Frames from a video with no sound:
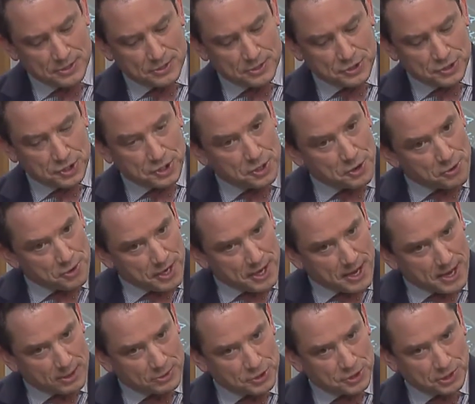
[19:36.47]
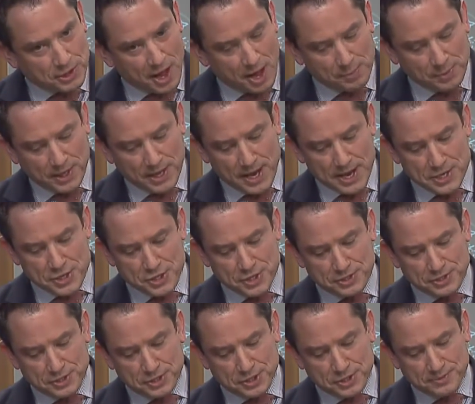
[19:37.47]
Security Council
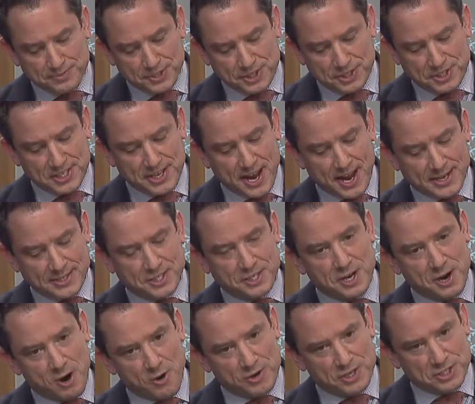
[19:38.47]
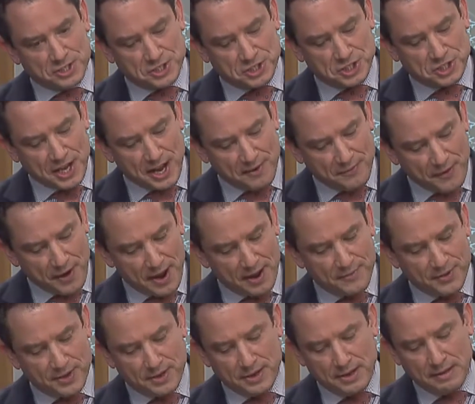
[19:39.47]
obligations to deny terrorists safe
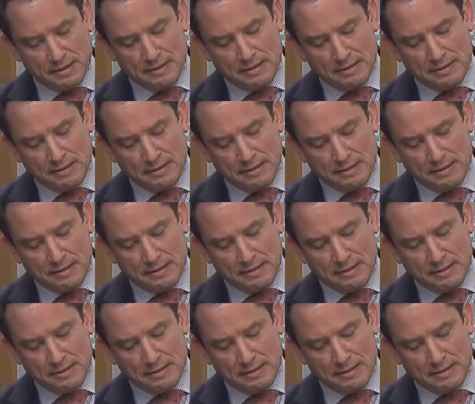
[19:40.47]
haven